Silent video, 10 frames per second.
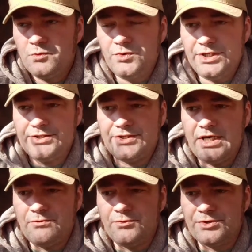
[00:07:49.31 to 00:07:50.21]
We get
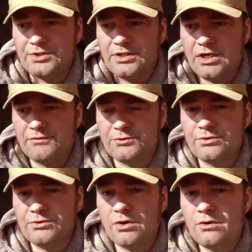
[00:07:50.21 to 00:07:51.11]
that with a lot of
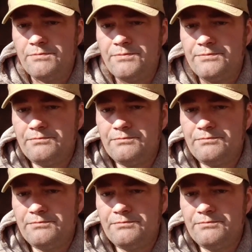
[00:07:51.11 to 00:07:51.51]
corona hole